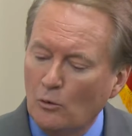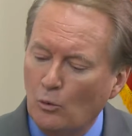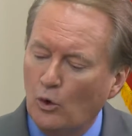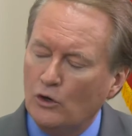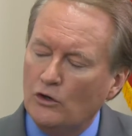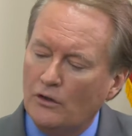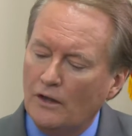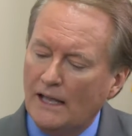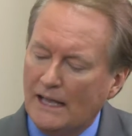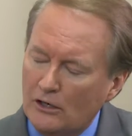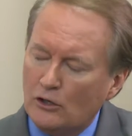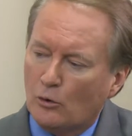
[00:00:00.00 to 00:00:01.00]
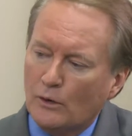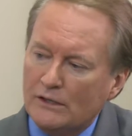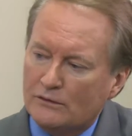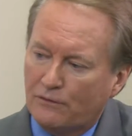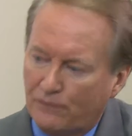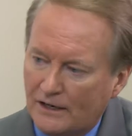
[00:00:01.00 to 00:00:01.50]
Would
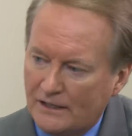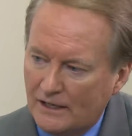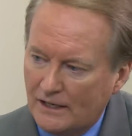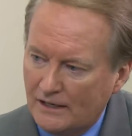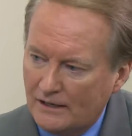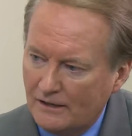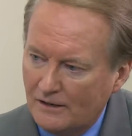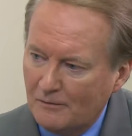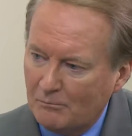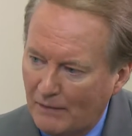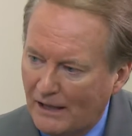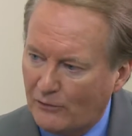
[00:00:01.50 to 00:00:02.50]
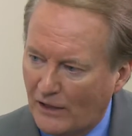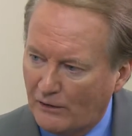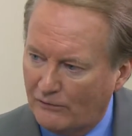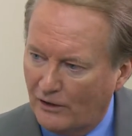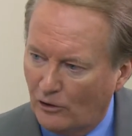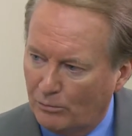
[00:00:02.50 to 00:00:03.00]
increased funding make that
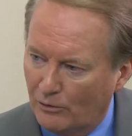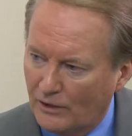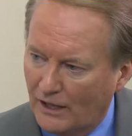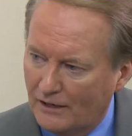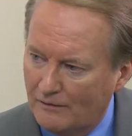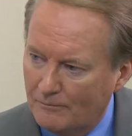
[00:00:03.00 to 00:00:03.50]
available again?